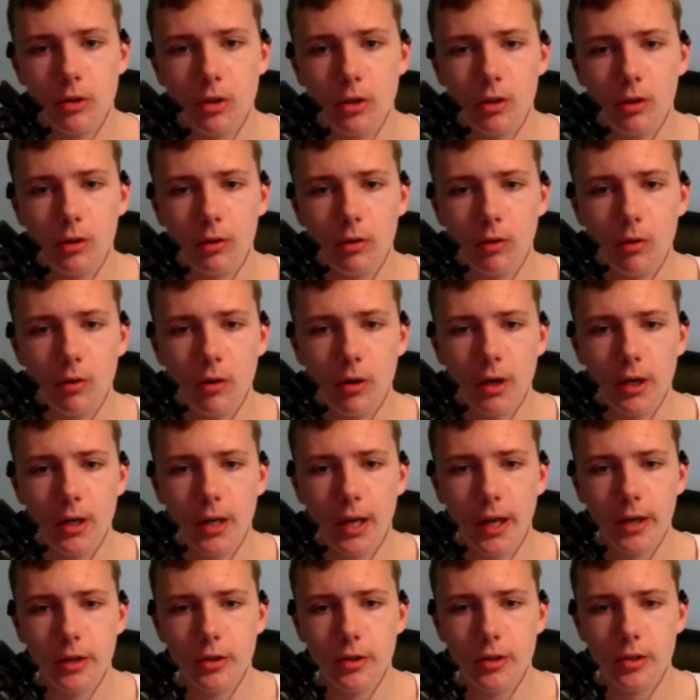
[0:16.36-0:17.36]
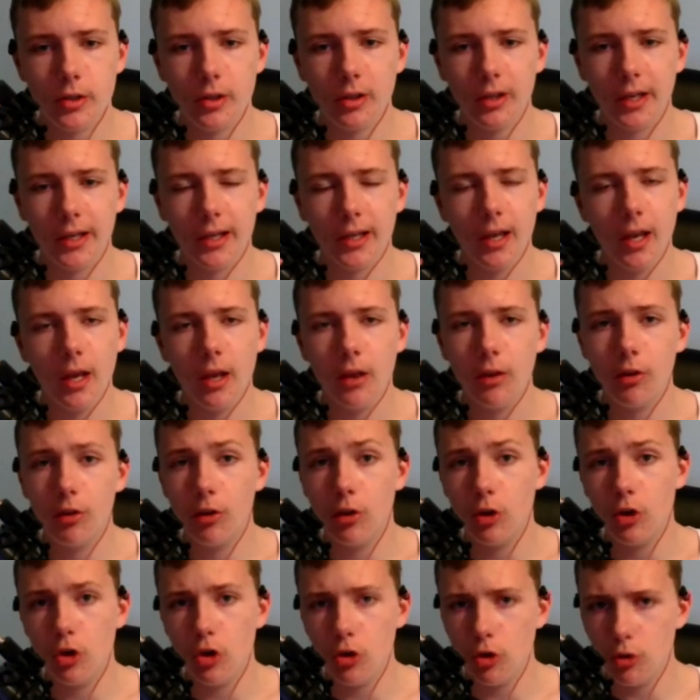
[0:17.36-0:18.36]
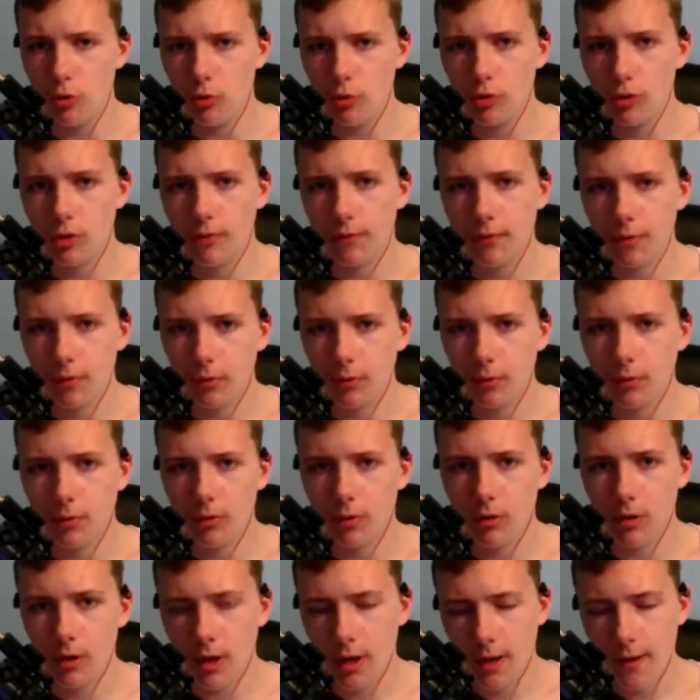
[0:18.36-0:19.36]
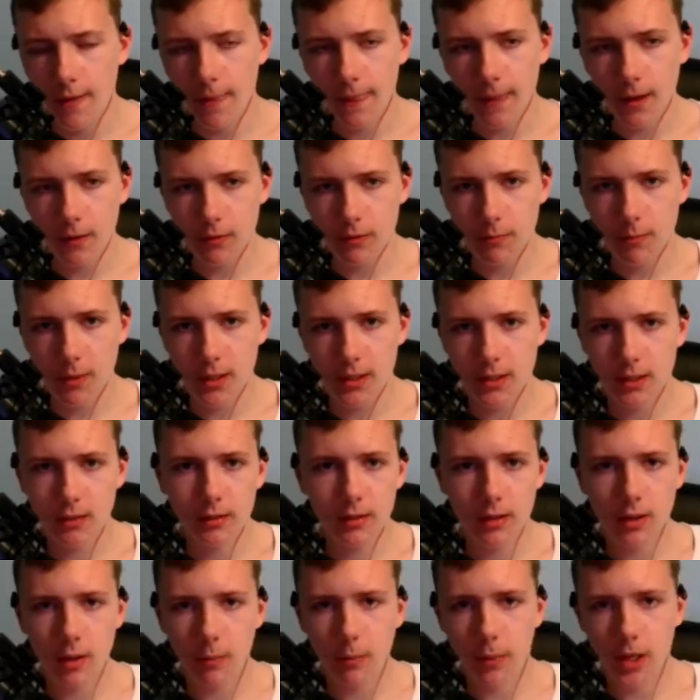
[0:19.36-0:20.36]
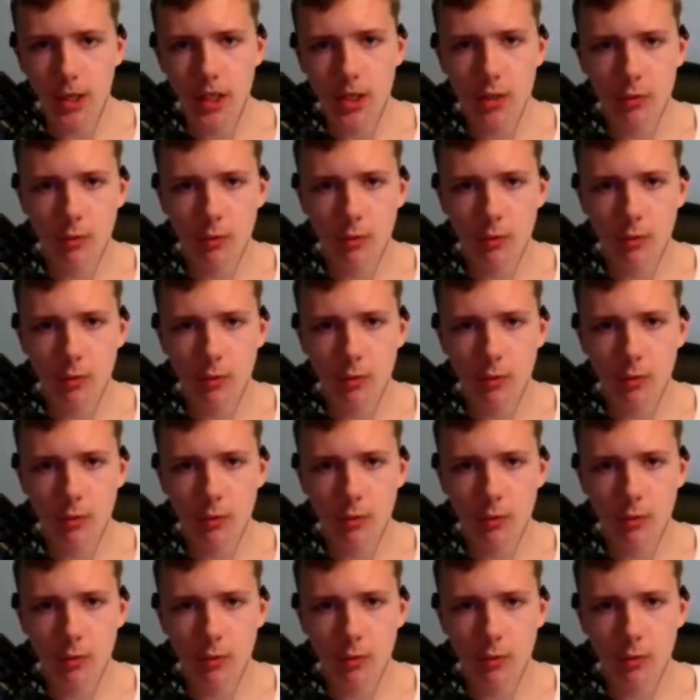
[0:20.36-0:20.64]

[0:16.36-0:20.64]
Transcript: of the lore and not just like the news of the lore. That was basically the Pixel